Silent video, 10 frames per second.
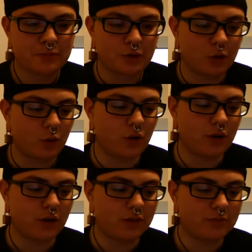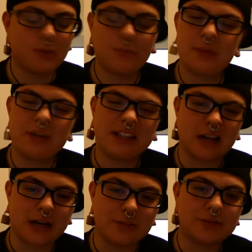or maybe like
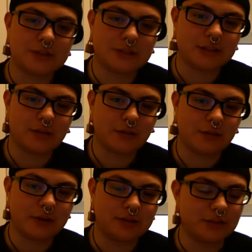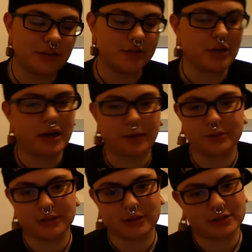90% they would correct themselves or 80% or
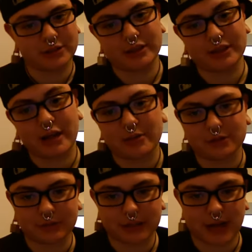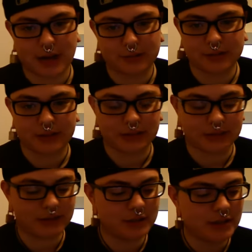something like that. It was a really high
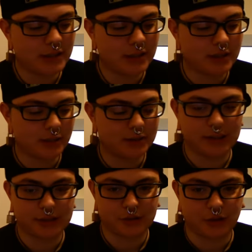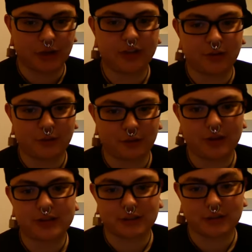percentage. They would say sir and then they would correct
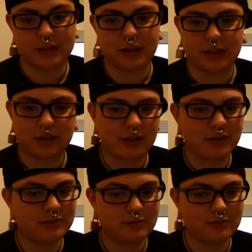themselves. And a lot